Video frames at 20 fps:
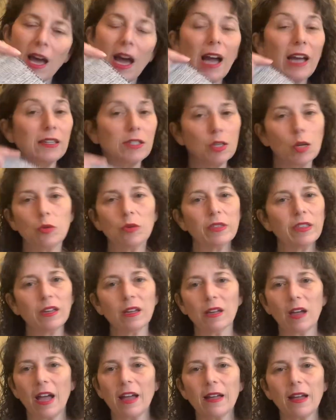
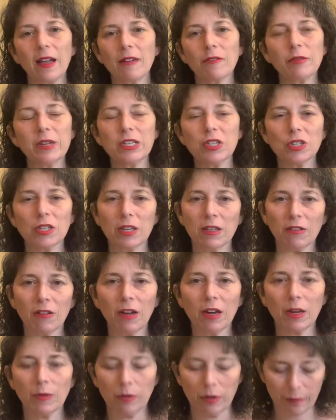I originally thought
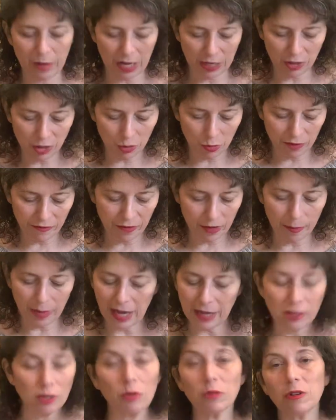I would make two of them. I
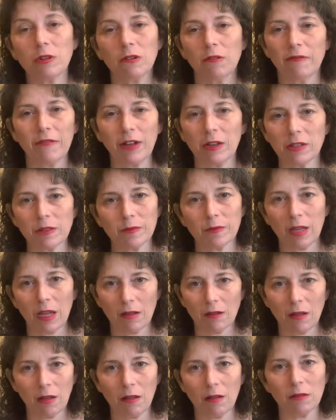don't know if
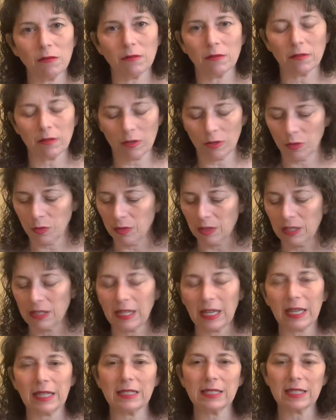I'll use the
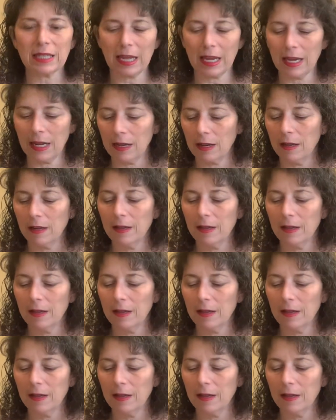second skein